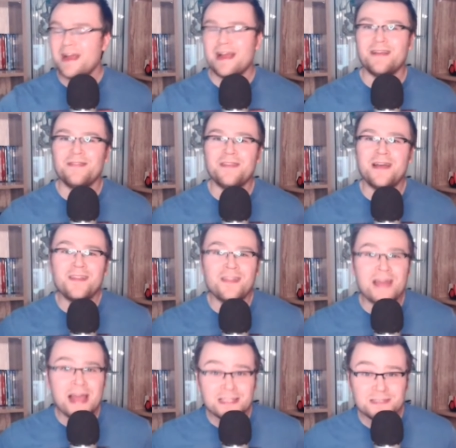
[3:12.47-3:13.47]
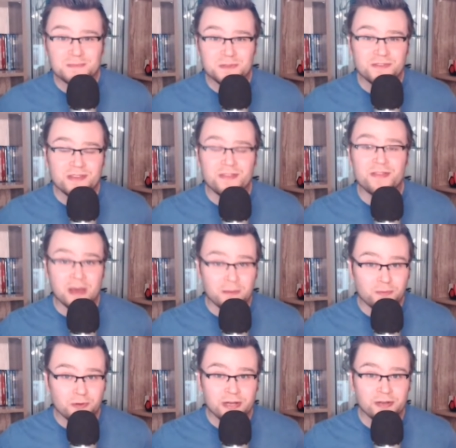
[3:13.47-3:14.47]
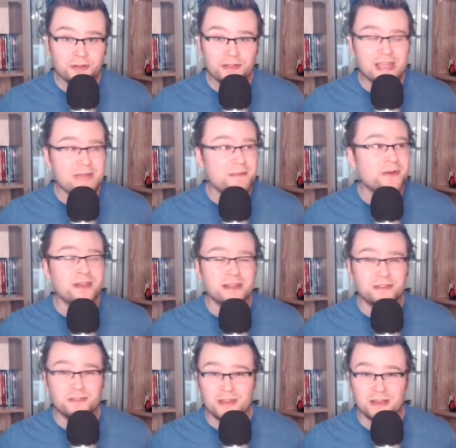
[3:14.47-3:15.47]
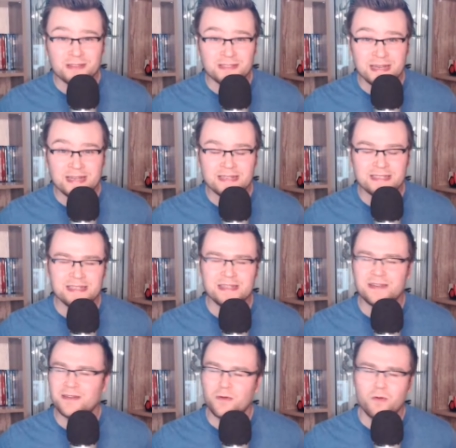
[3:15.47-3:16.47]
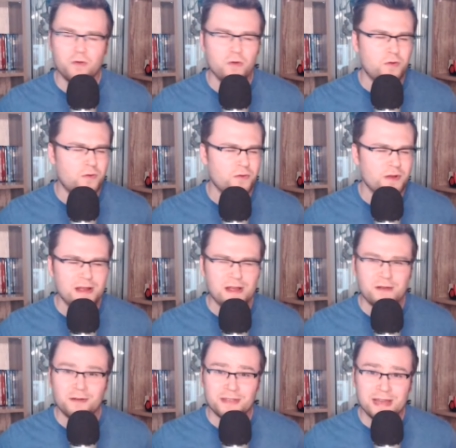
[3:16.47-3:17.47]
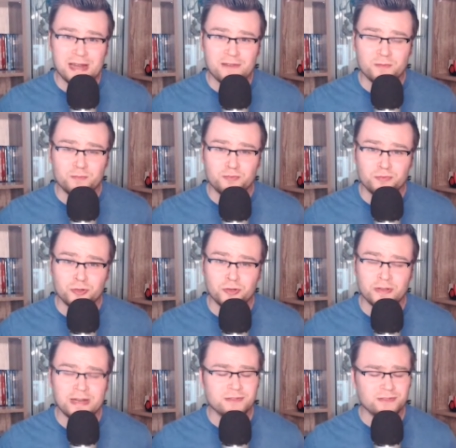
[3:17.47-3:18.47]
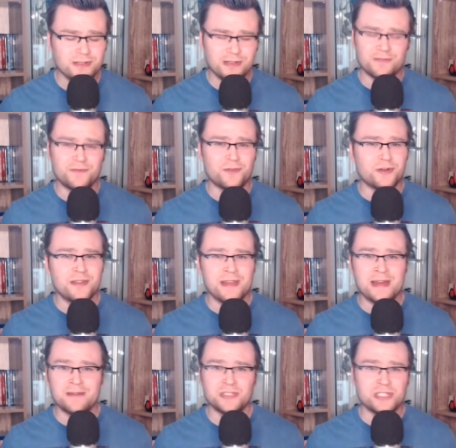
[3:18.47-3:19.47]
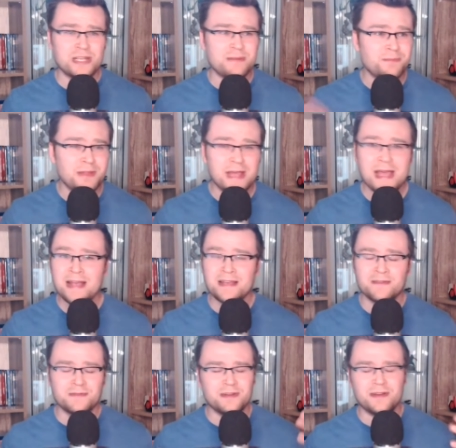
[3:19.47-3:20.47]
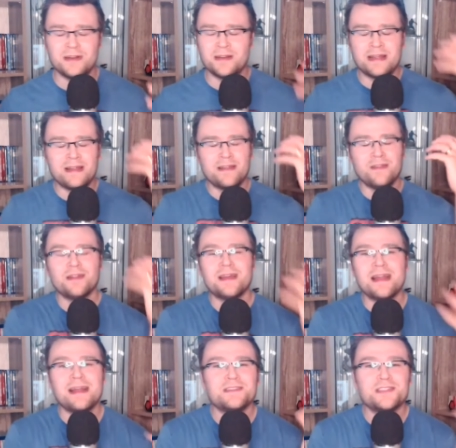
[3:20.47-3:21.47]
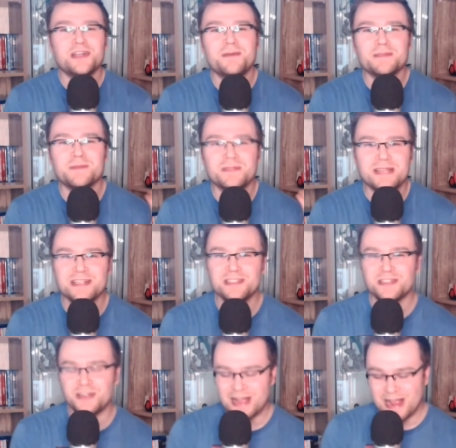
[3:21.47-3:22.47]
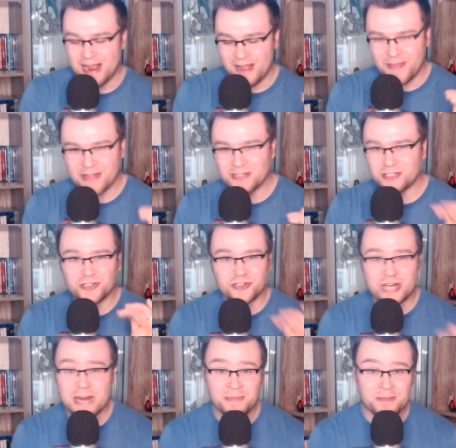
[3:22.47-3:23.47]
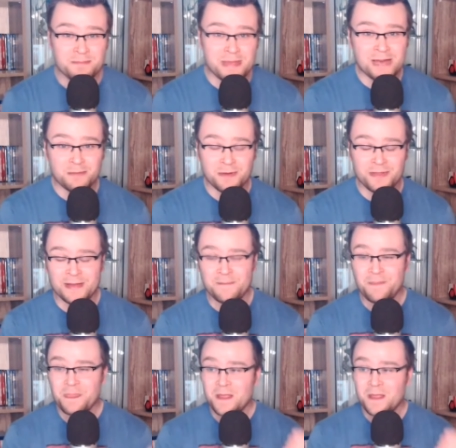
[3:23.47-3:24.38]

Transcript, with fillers: And that last movie, The Predator, that came out in like 2018, whew, was that ever brutal. And I was really looking forward to that. It was Shane Black. It, uh, it looked like it had so much potential, and they just crapped the bed with it.